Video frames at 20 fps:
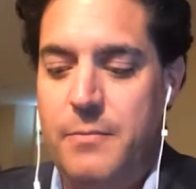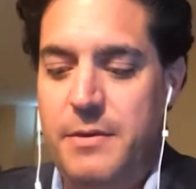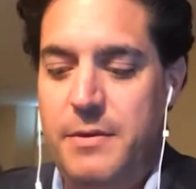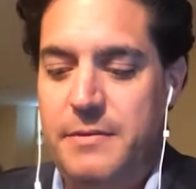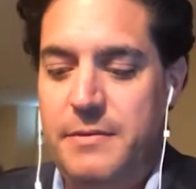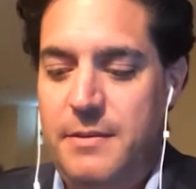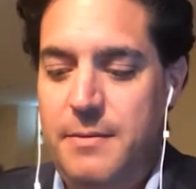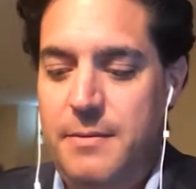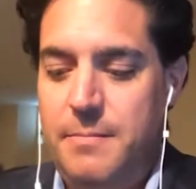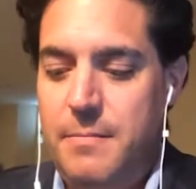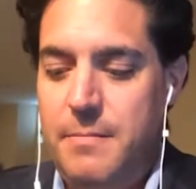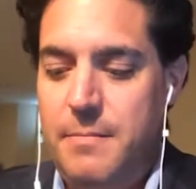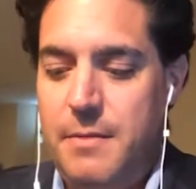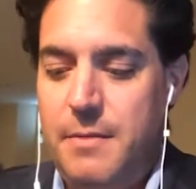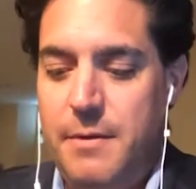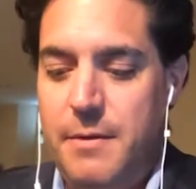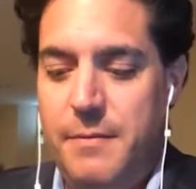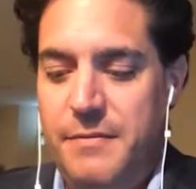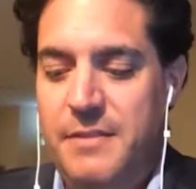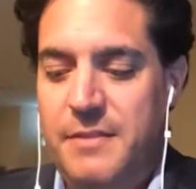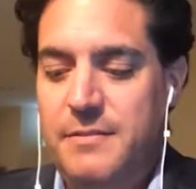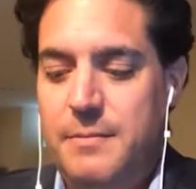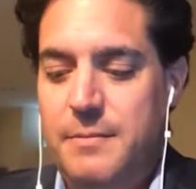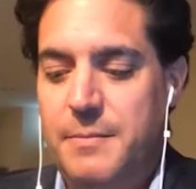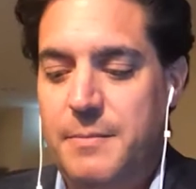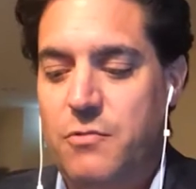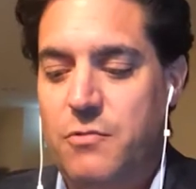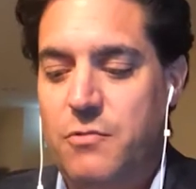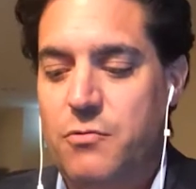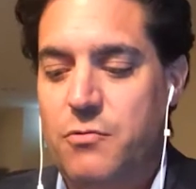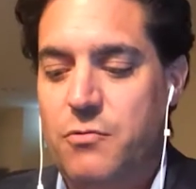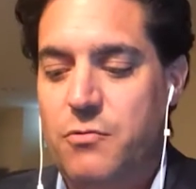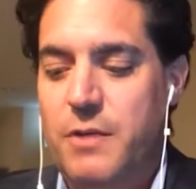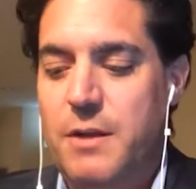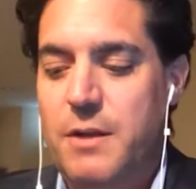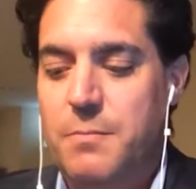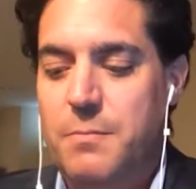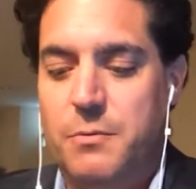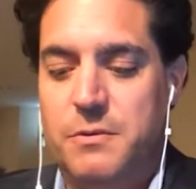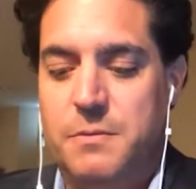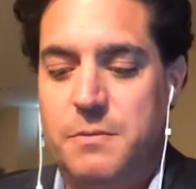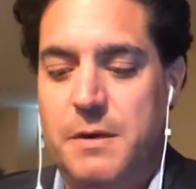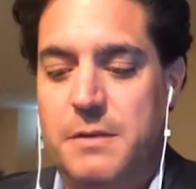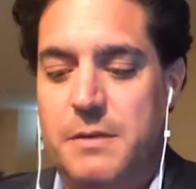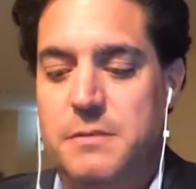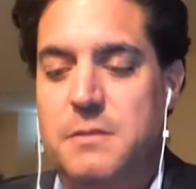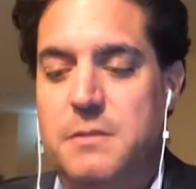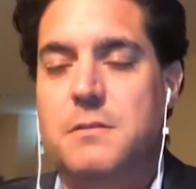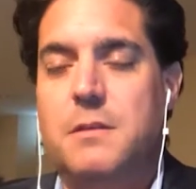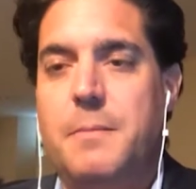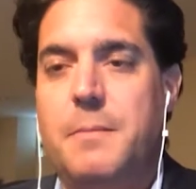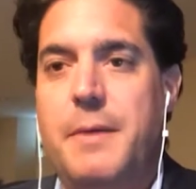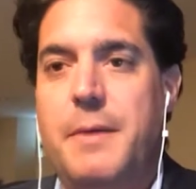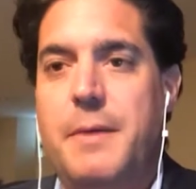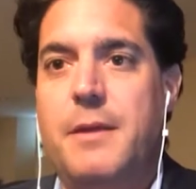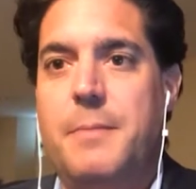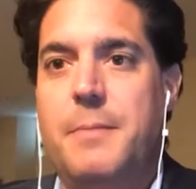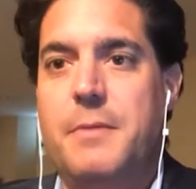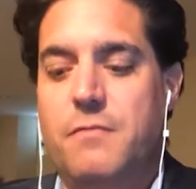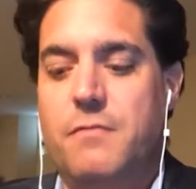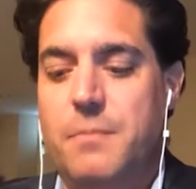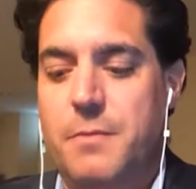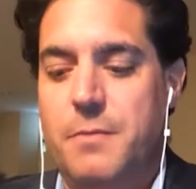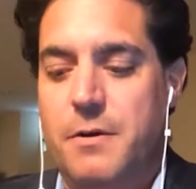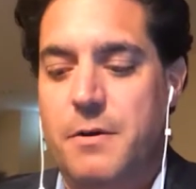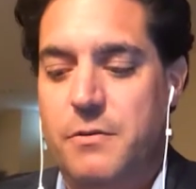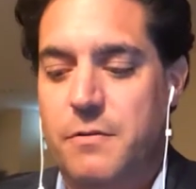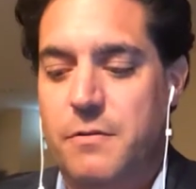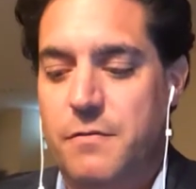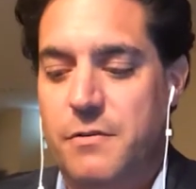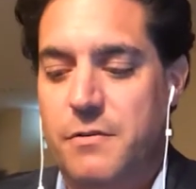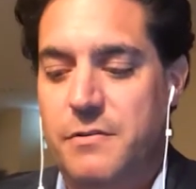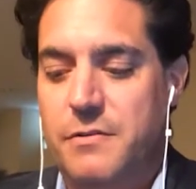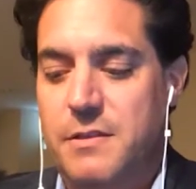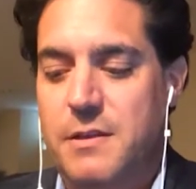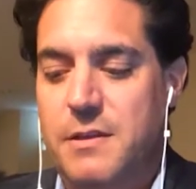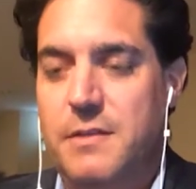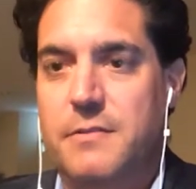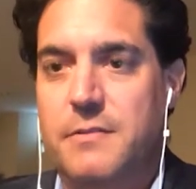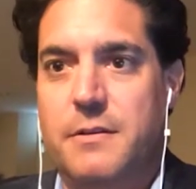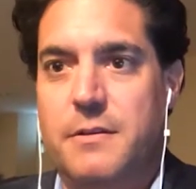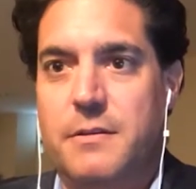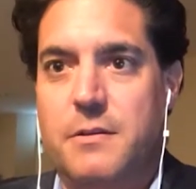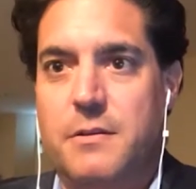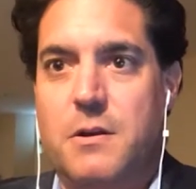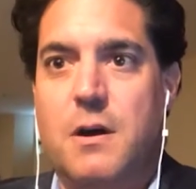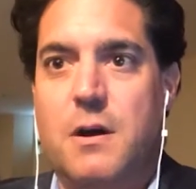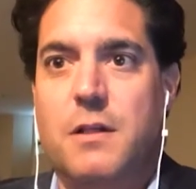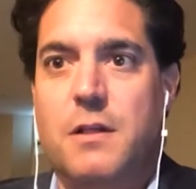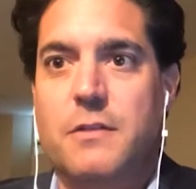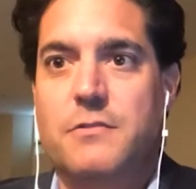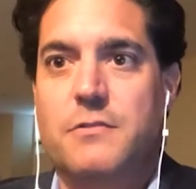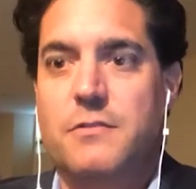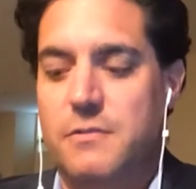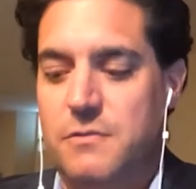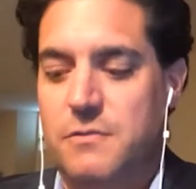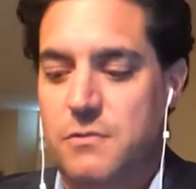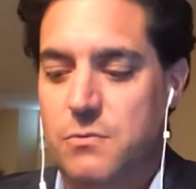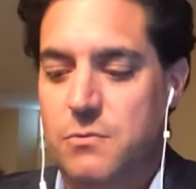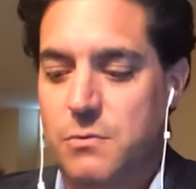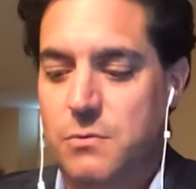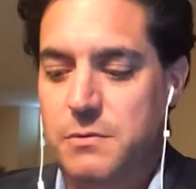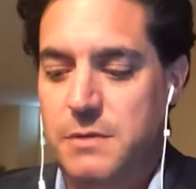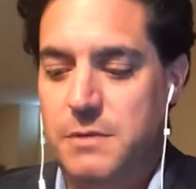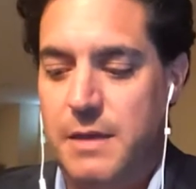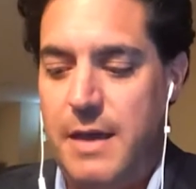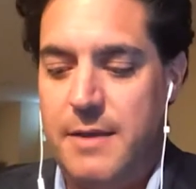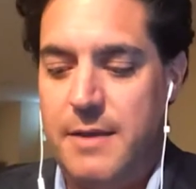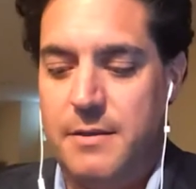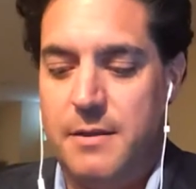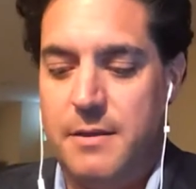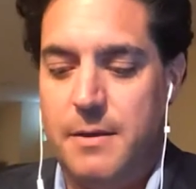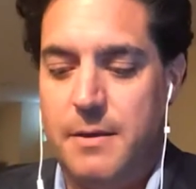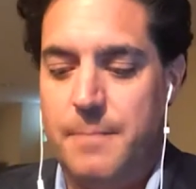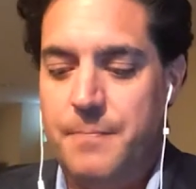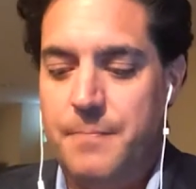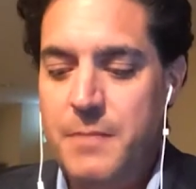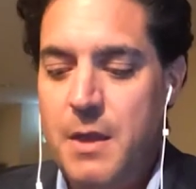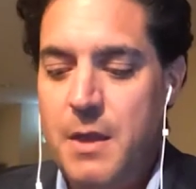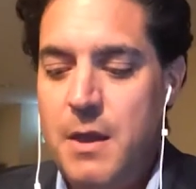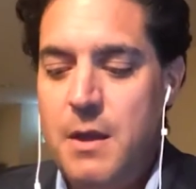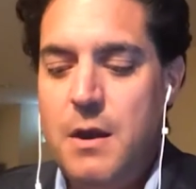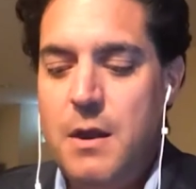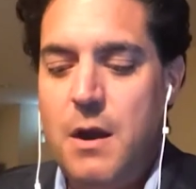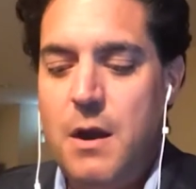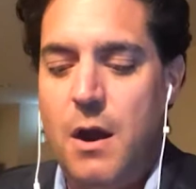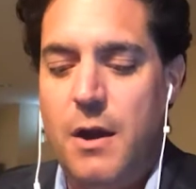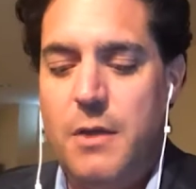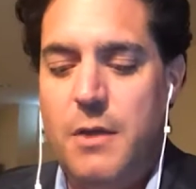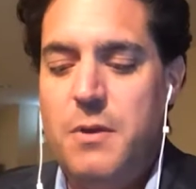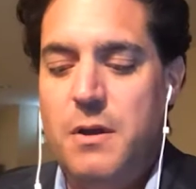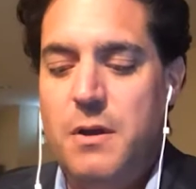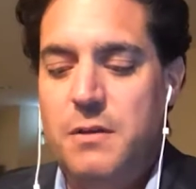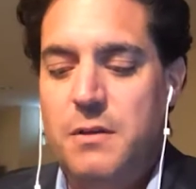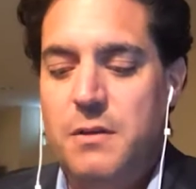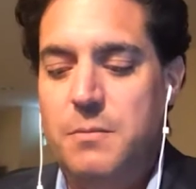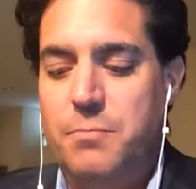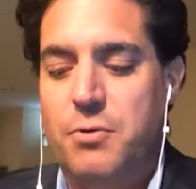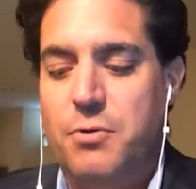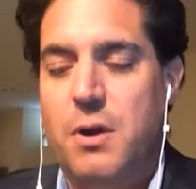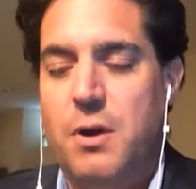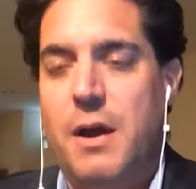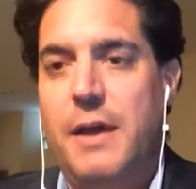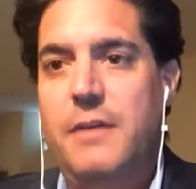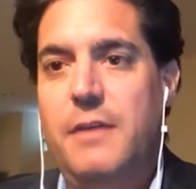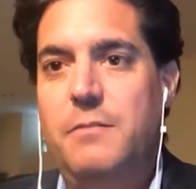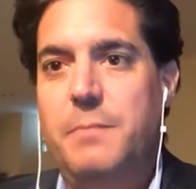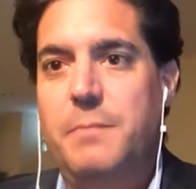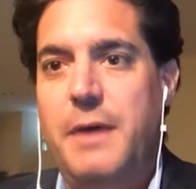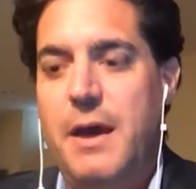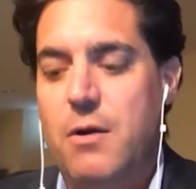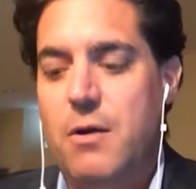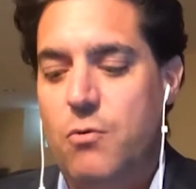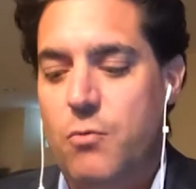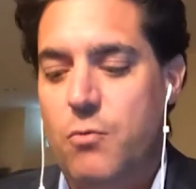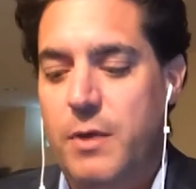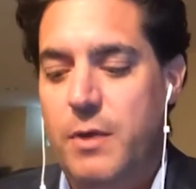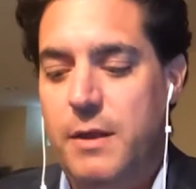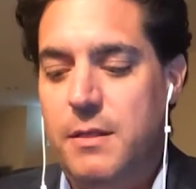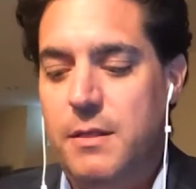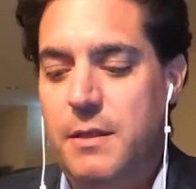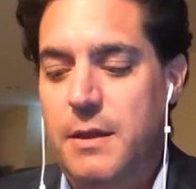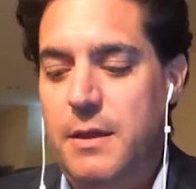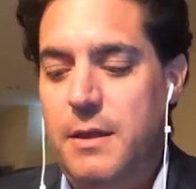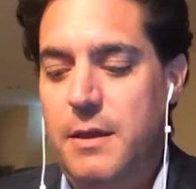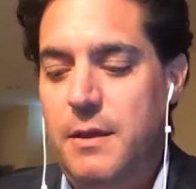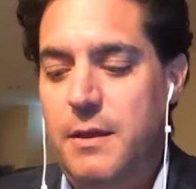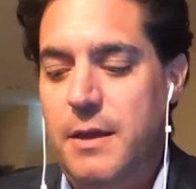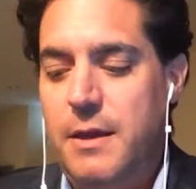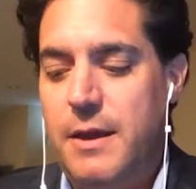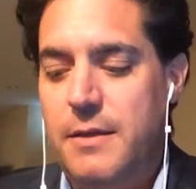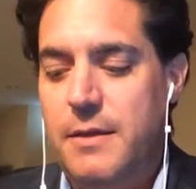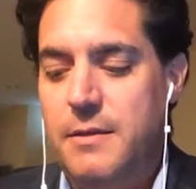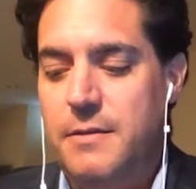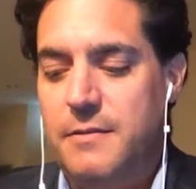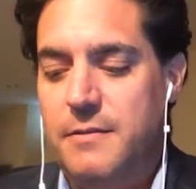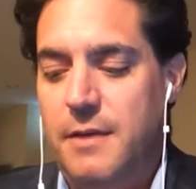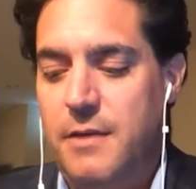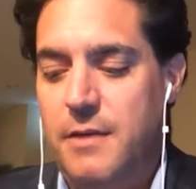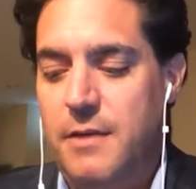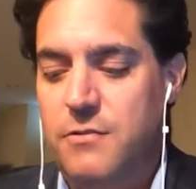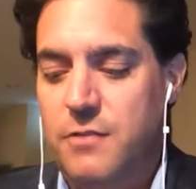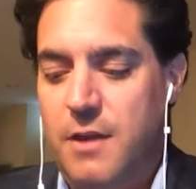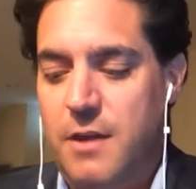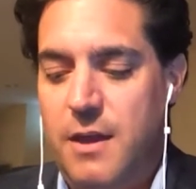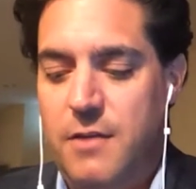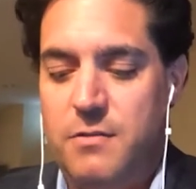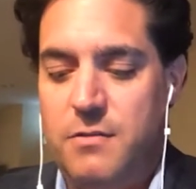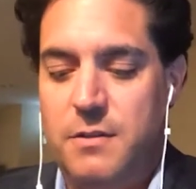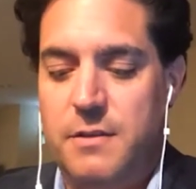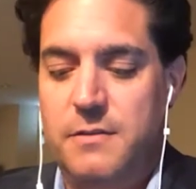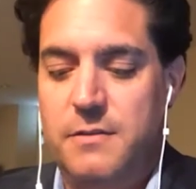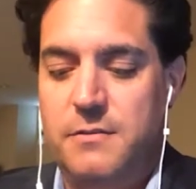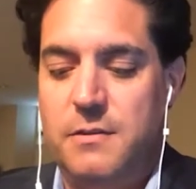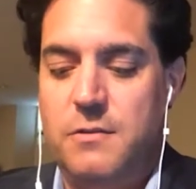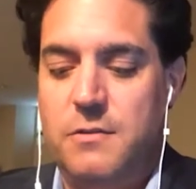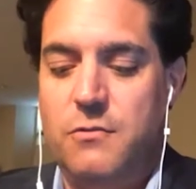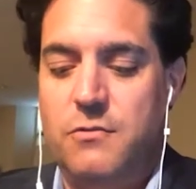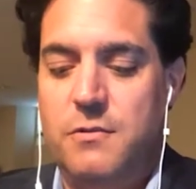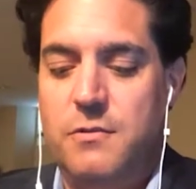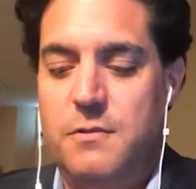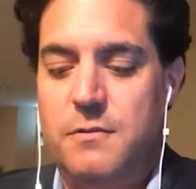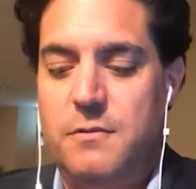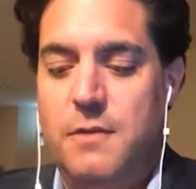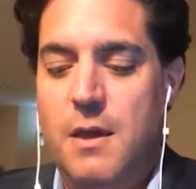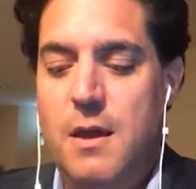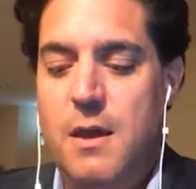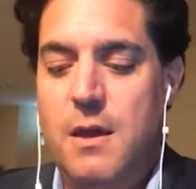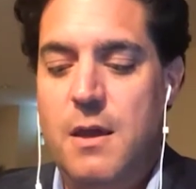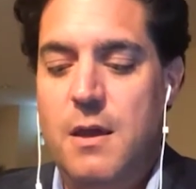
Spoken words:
And yet we've seen some incredible responses to the pandemic from our universities and colleges and schools in Canada. Are you at all surprised by how quickly Canada's educational institutions